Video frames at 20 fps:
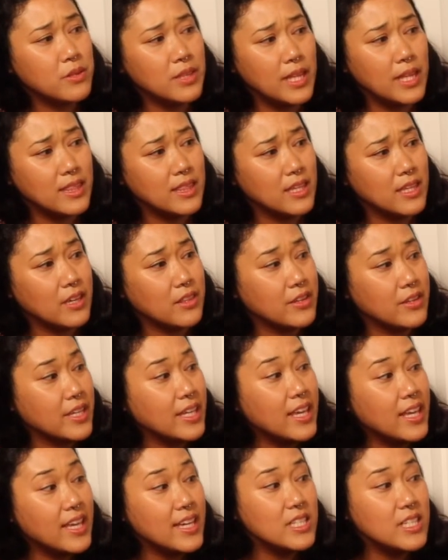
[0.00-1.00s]
that the other
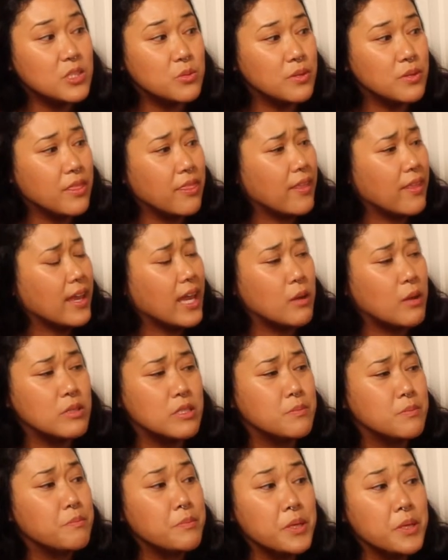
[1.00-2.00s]
kids would think I was
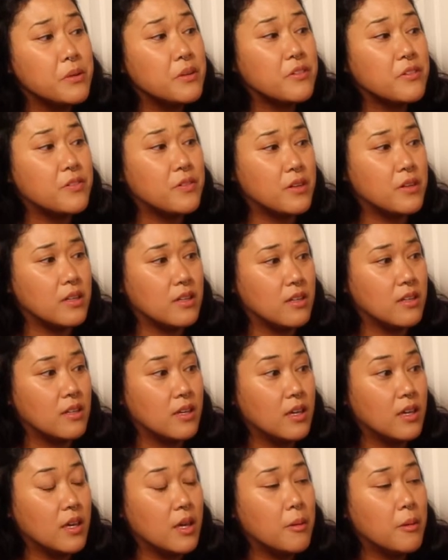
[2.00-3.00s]
beautiful,
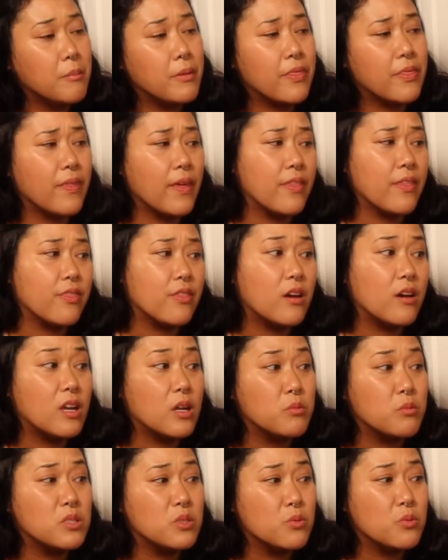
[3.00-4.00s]
but they thought I
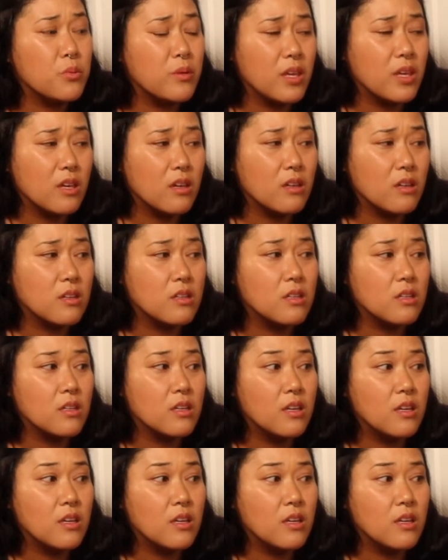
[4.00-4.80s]
was weird.